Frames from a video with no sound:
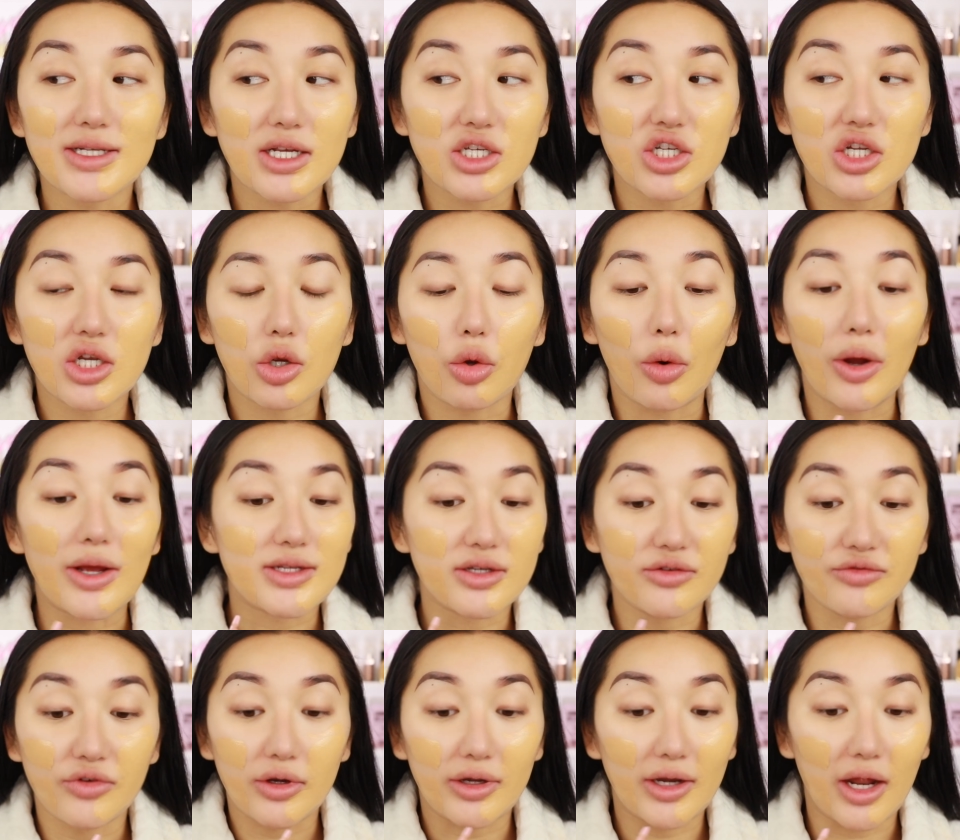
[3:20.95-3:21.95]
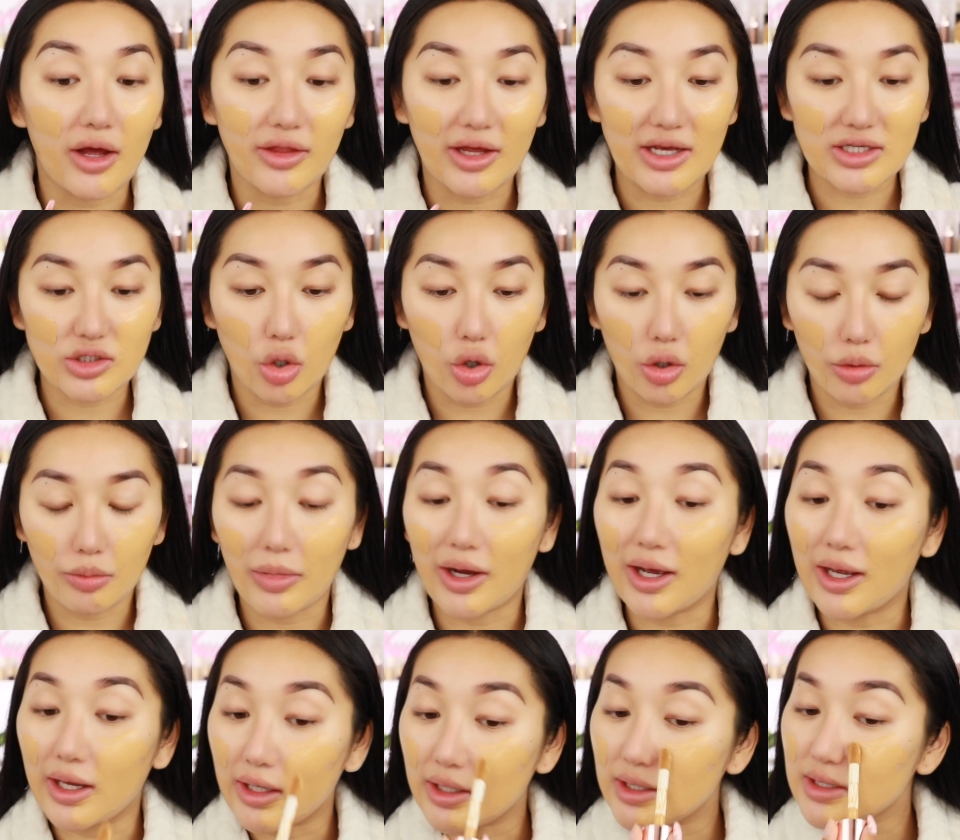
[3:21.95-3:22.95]
actually look quite different now that it's on
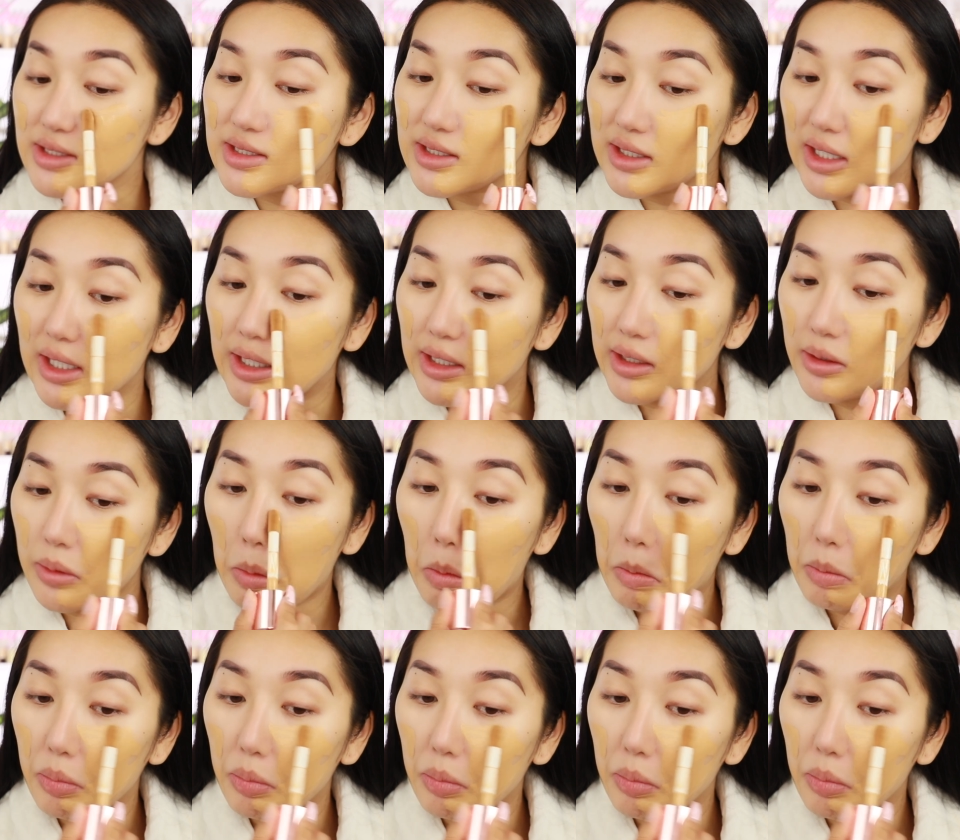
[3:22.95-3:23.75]
my skin.